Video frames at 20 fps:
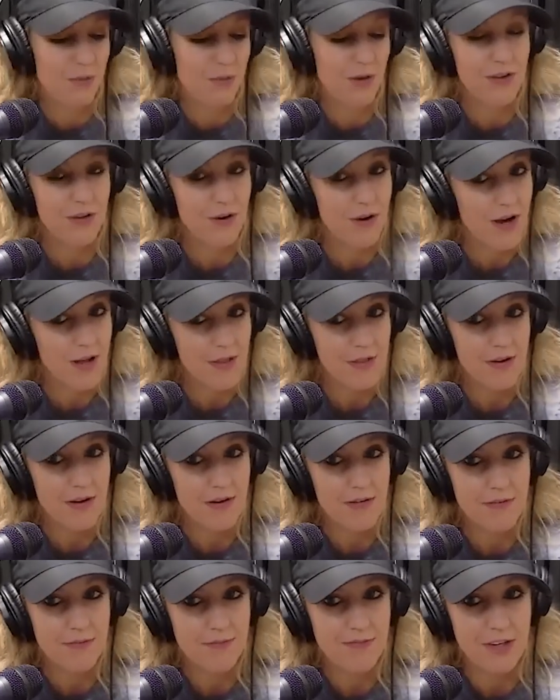were there
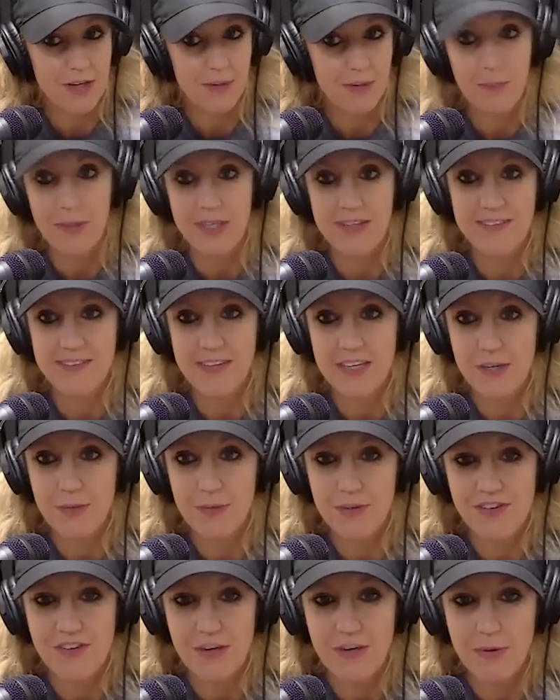other families that you
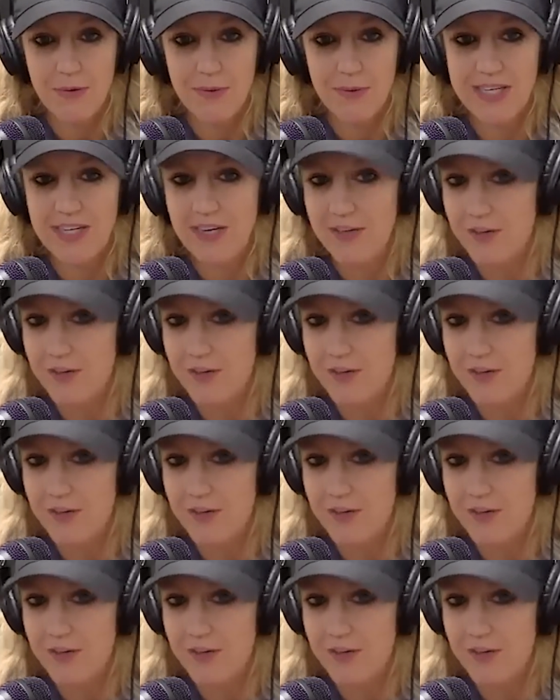were demoing,